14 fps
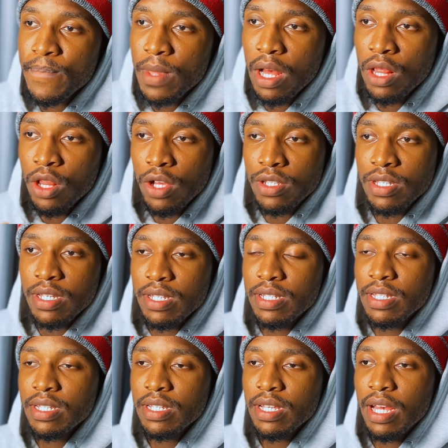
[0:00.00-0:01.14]

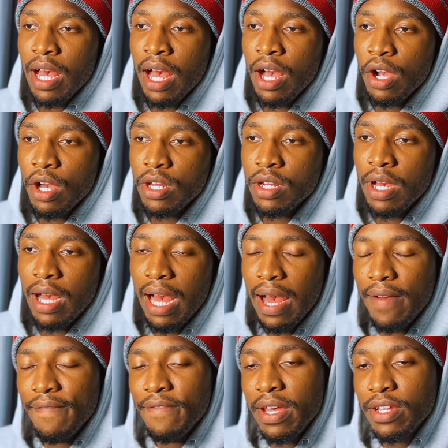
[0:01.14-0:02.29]
losses are gonna
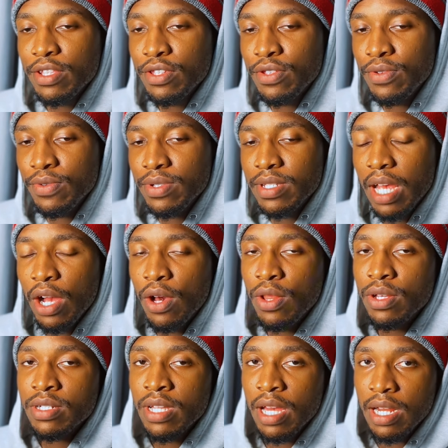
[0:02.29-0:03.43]
affect you
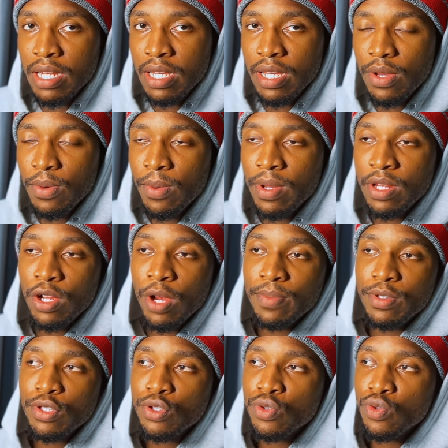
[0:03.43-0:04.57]
psychologically when it
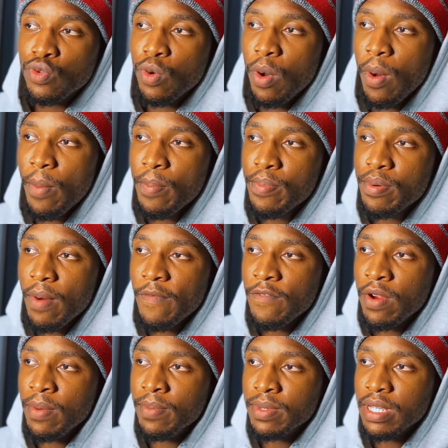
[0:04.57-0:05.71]
comes to prop
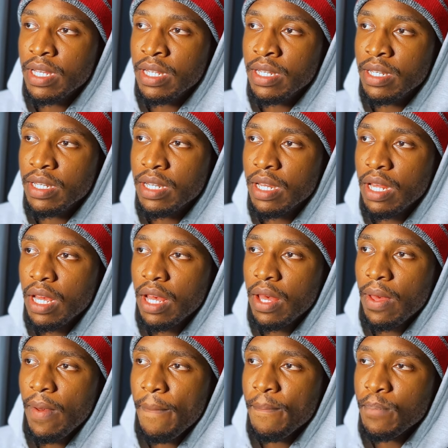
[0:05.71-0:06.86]
firms,
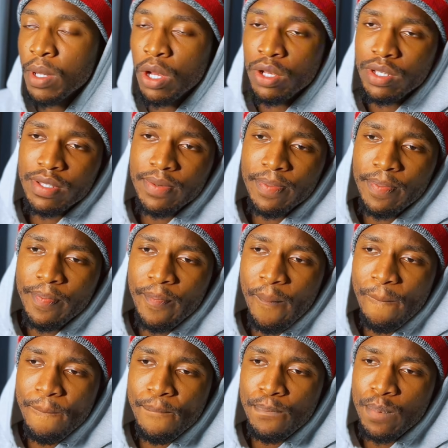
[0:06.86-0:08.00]
because
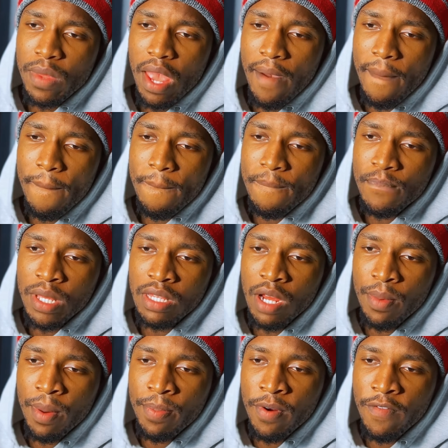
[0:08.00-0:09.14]
the thing
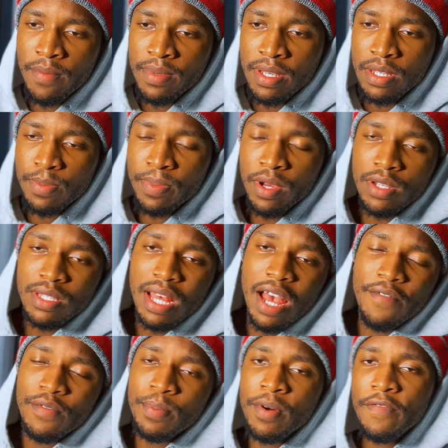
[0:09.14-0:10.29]
about prop firms is because they have
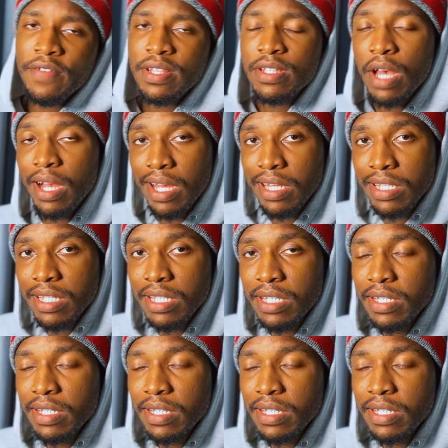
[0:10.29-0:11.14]
a profit target.